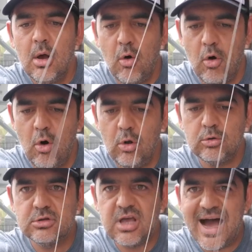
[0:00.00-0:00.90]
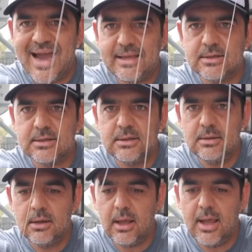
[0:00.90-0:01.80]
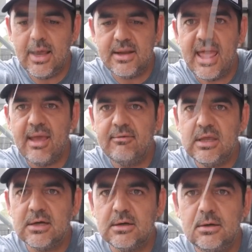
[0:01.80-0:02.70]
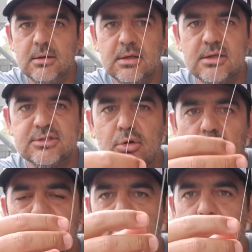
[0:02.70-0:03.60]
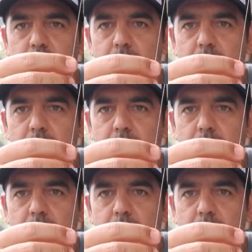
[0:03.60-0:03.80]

hold tighter and heavier instead of the